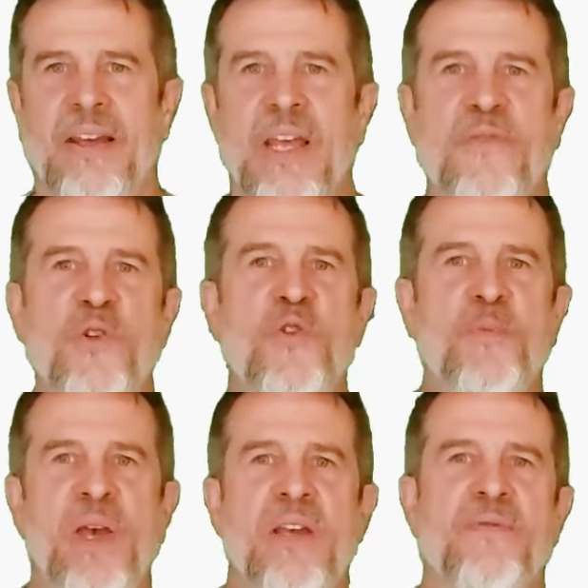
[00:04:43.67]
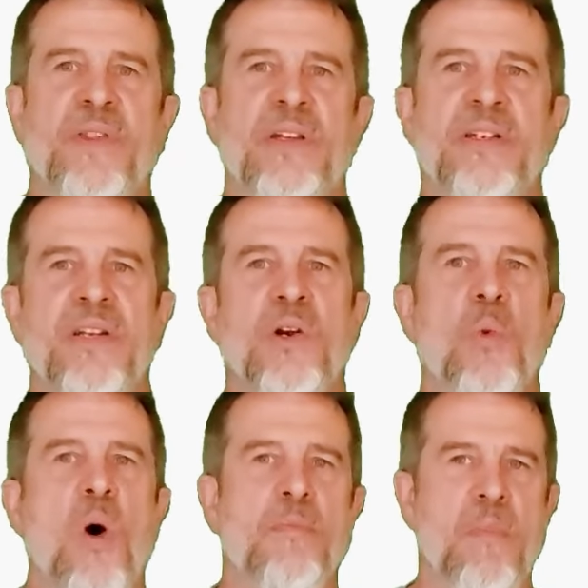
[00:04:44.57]
If you've paid for the Tier
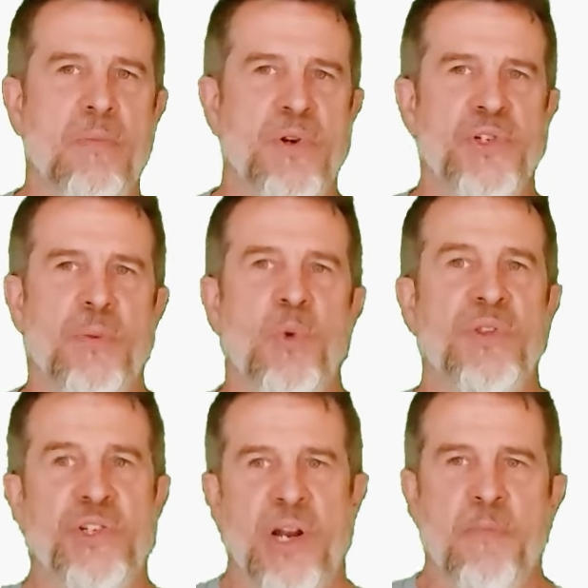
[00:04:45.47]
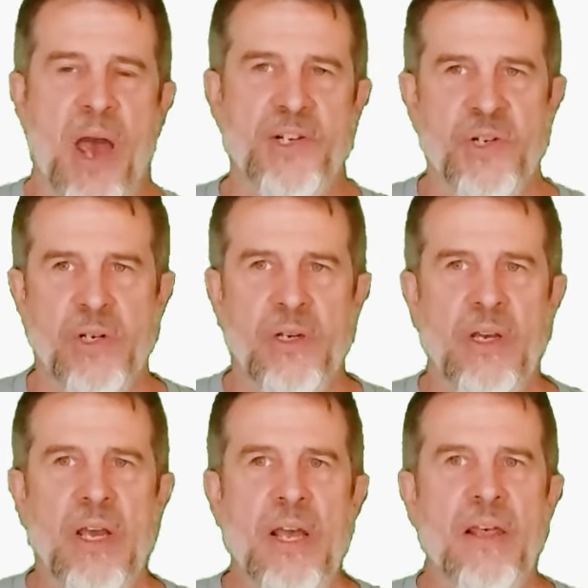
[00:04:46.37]
1 membership with GEDmatch,
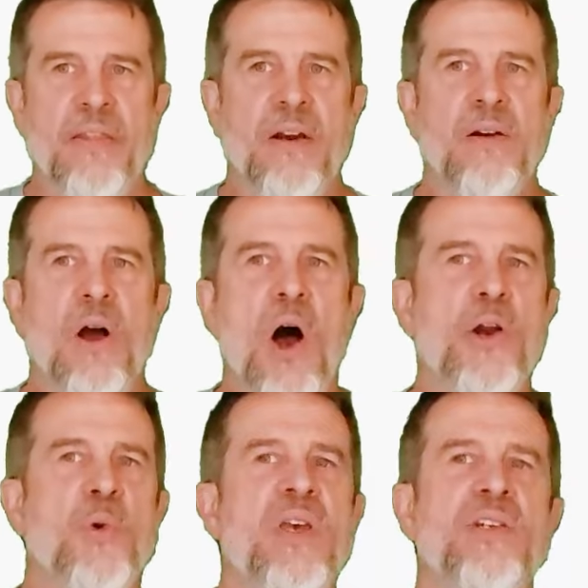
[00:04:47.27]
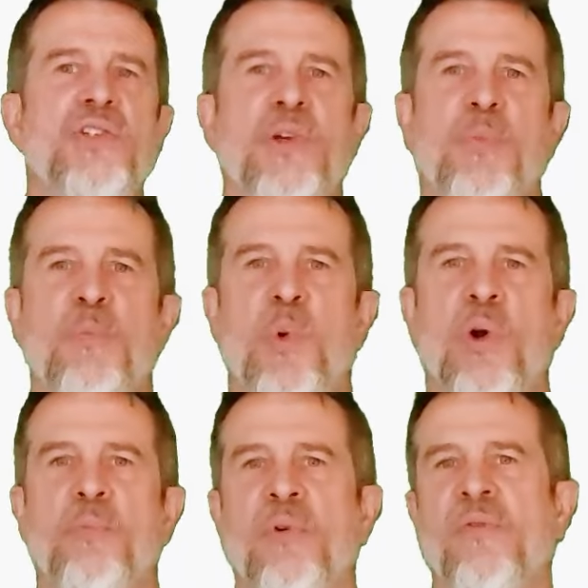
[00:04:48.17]
their auto kinship
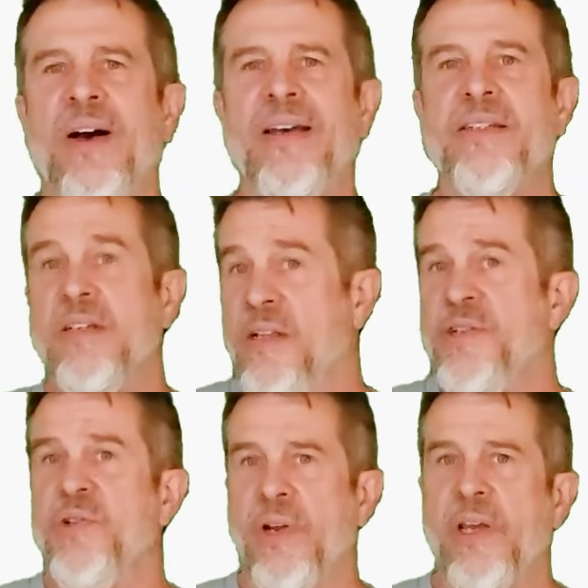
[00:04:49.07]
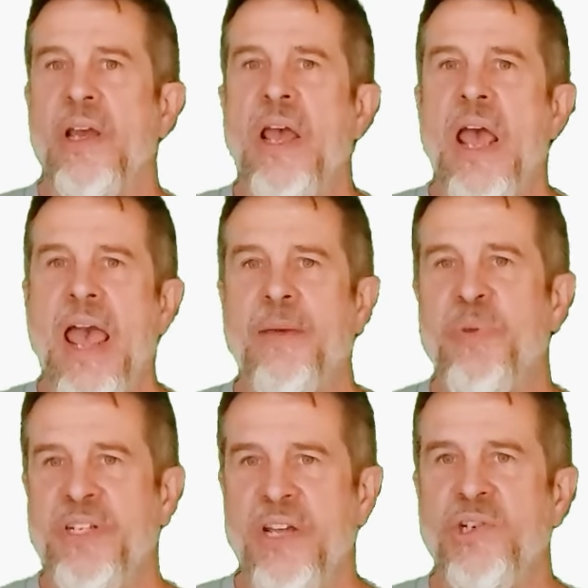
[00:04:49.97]
report provides clustering and
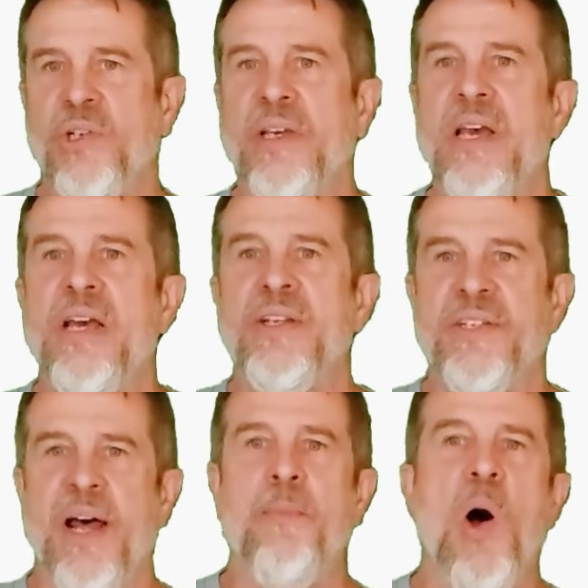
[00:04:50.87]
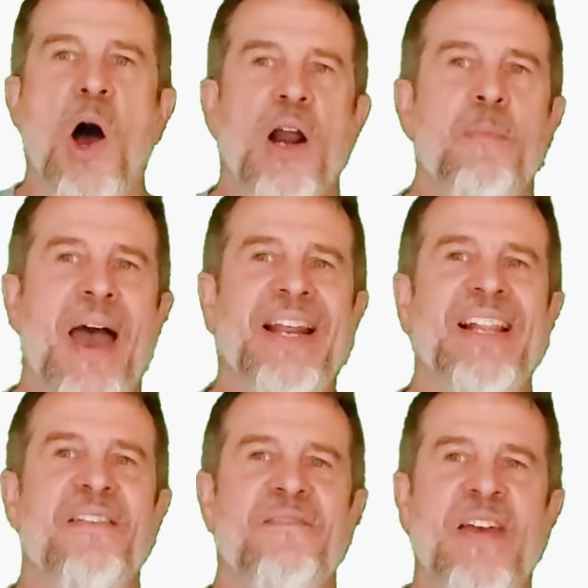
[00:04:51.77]
potentially some automatic
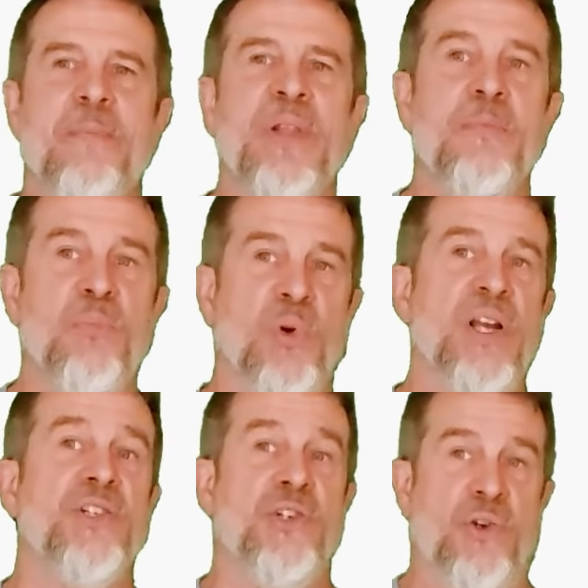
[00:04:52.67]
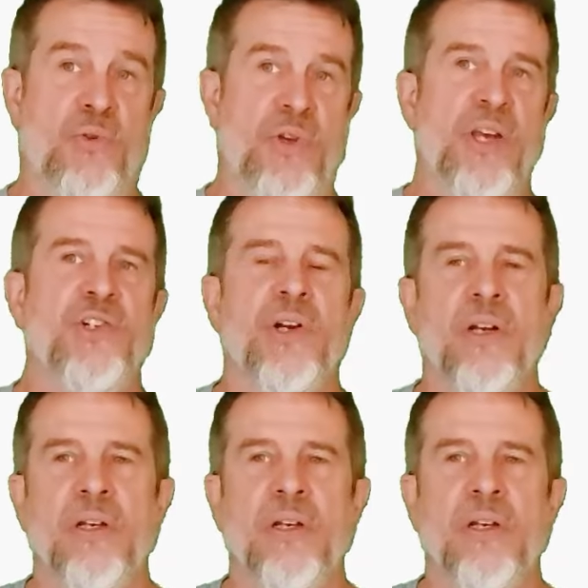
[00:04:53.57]
family branch creation.